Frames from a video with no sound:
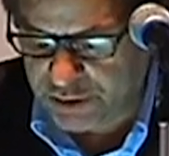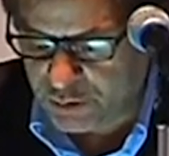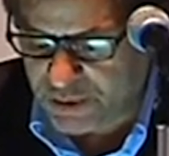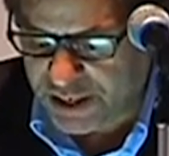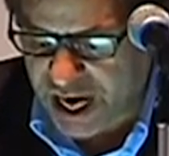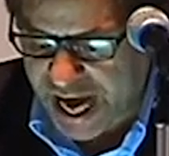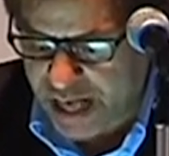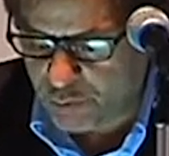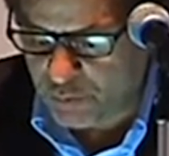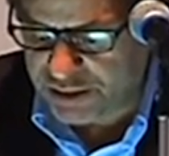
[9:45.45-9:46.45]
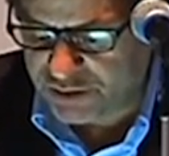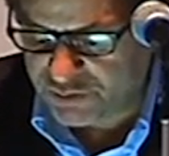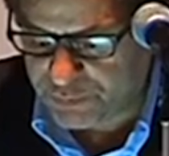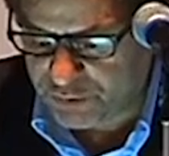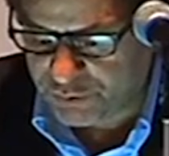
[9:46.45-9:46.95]
No matter how we
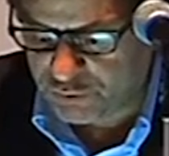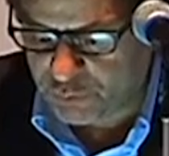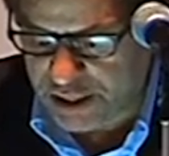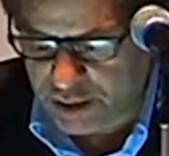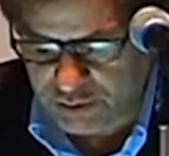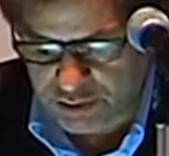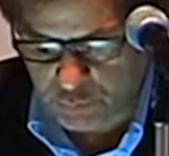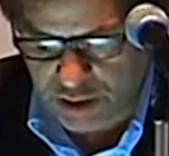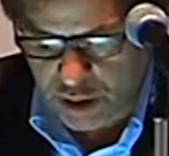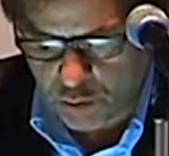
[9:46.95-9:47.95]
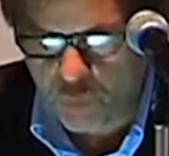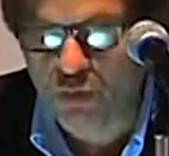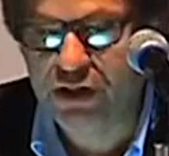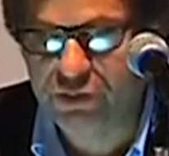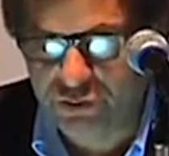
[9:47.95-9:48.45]
experience reality, we
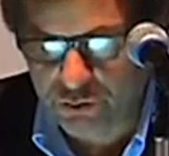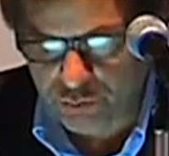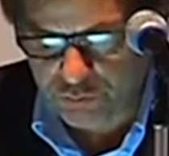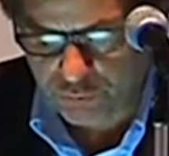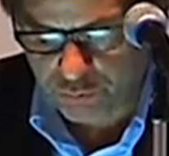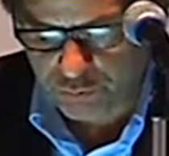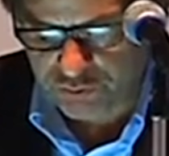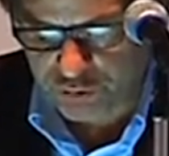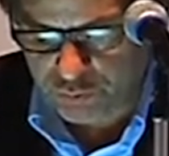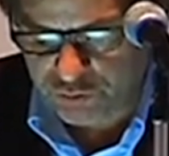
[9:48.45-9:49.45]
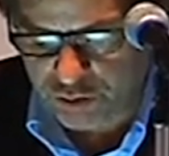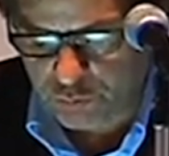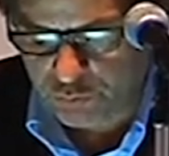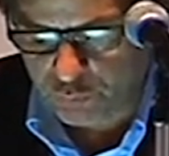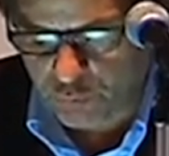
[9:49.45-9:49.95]
always do so
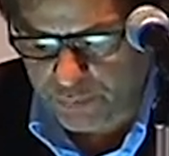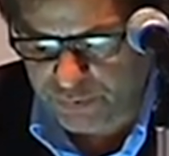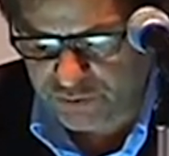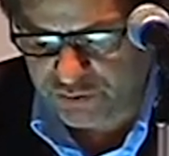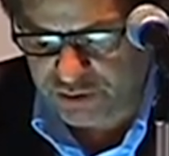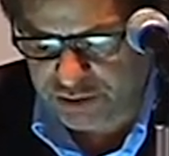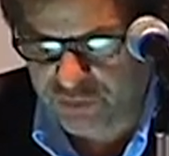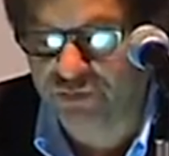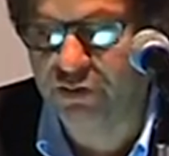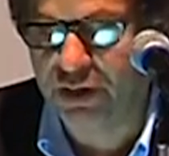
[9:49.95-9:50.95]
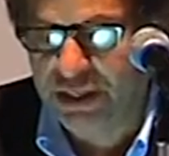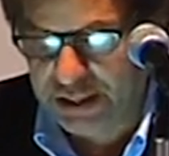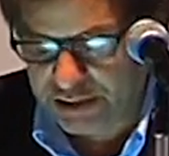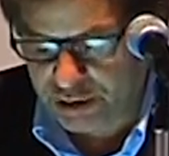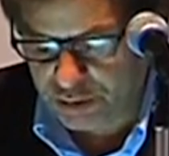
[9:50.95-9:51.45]
through representations,
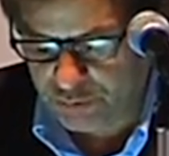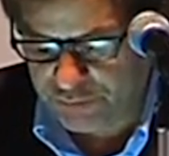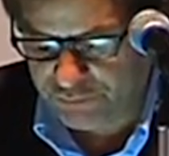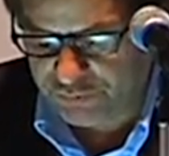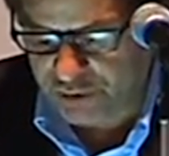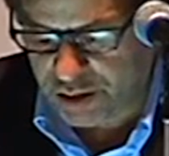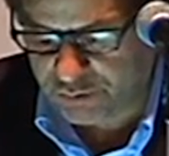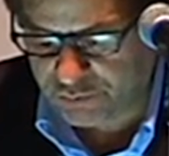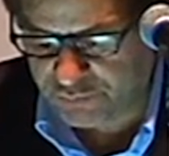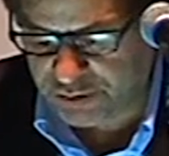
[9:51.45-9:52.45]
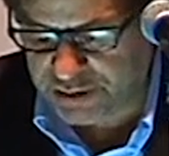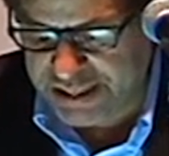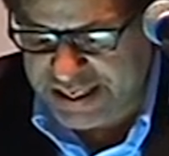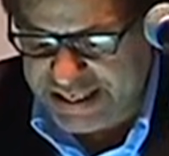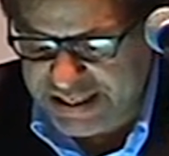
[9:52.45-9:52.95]
including photography.
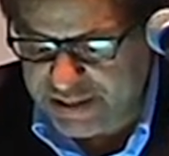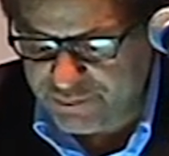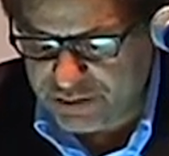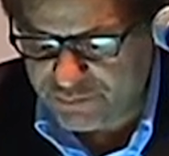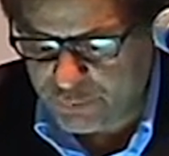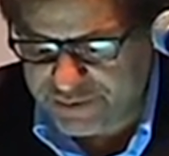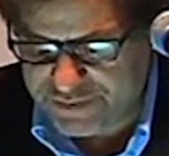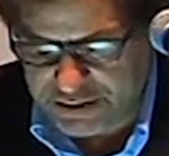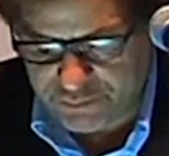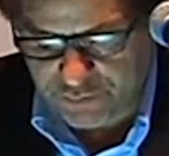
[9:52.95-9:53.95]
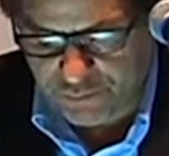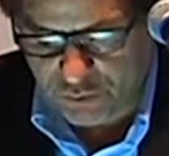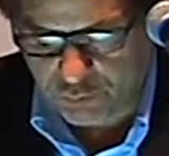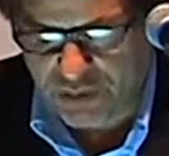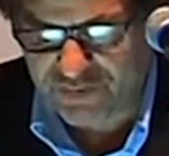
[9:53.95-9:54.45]
Even if we think of the
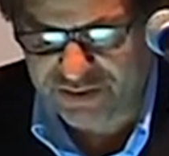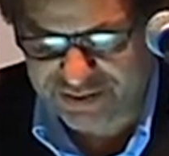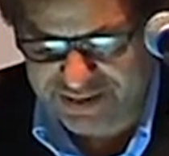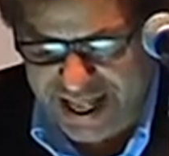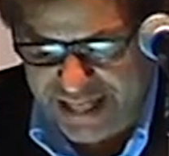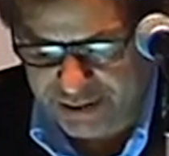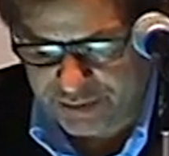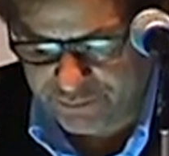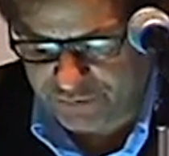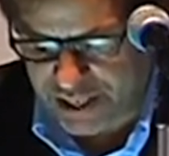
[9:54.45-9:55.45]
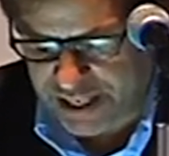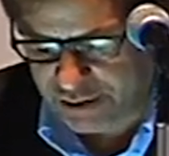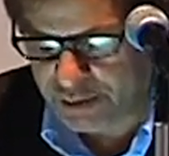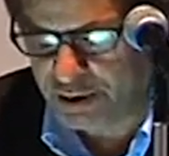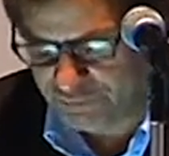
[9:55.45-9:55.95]
photograph as static and flat,
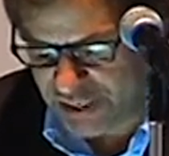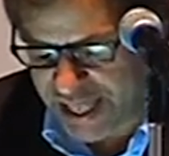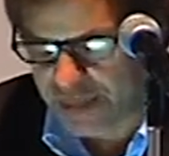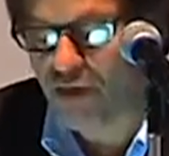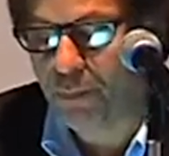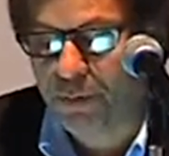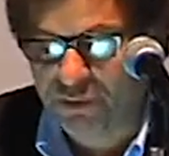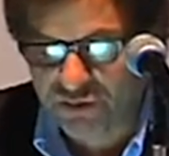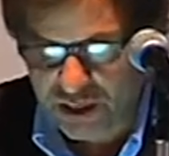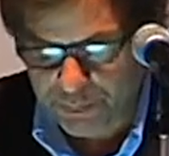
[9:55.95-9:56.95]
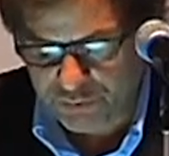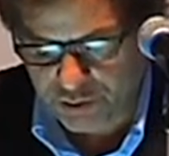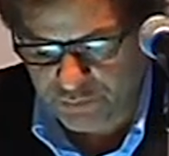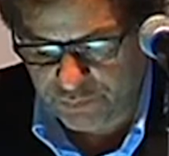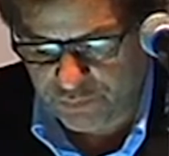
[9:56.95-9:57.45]
flat, our
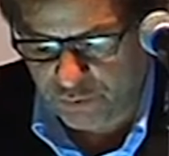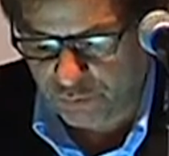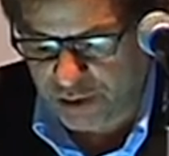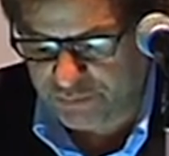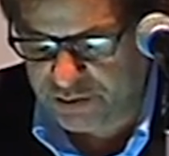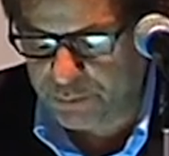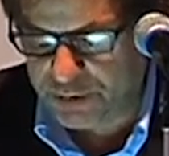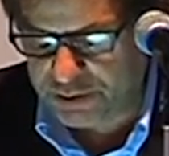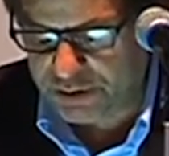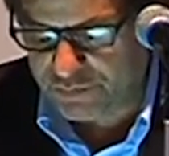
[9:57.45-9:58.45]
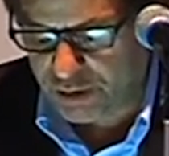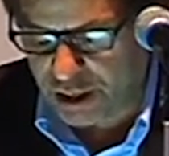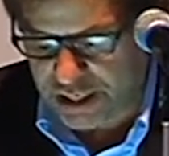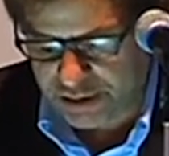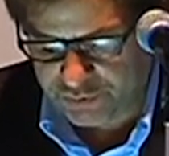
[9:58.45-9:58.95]
perception of a photograph. The ability of our
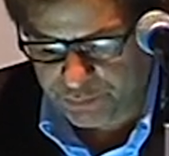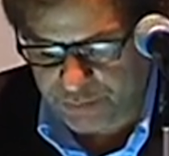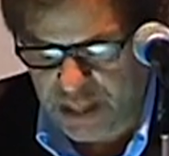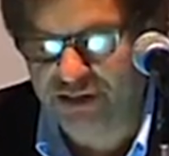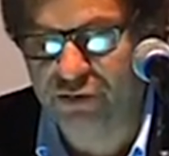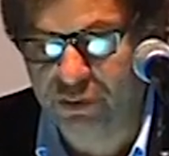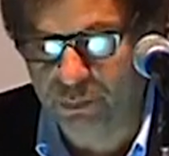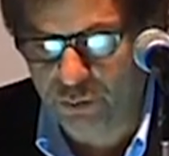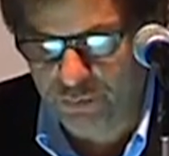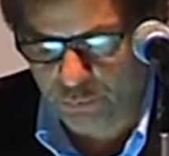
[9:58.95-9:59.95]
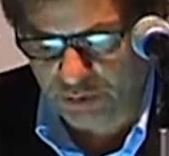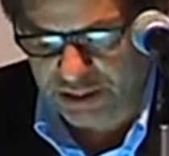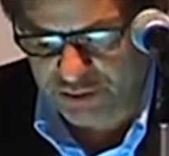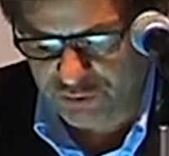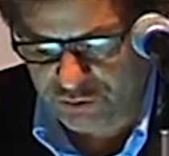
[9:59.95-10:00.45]
eyes and bodies to move in
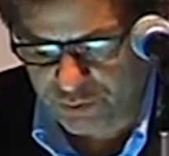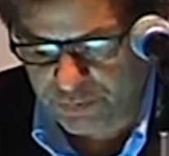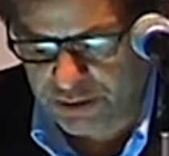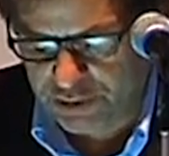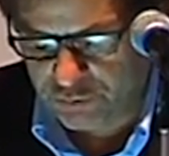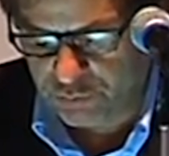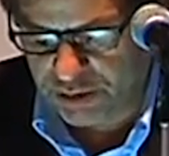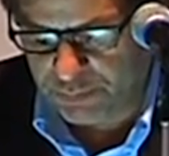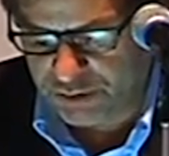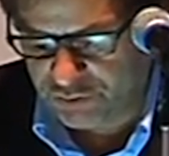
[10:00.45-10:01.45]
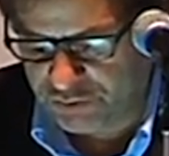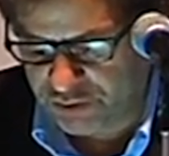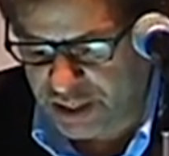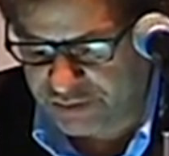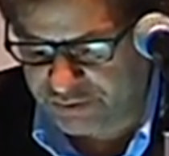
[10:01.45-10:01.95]
relationship to an image is
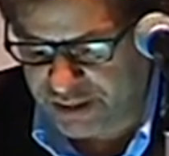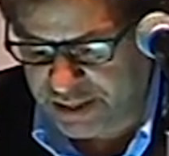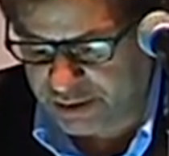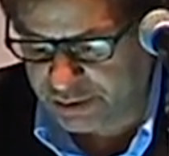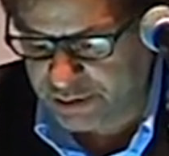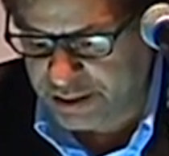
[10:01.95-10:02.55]
not static.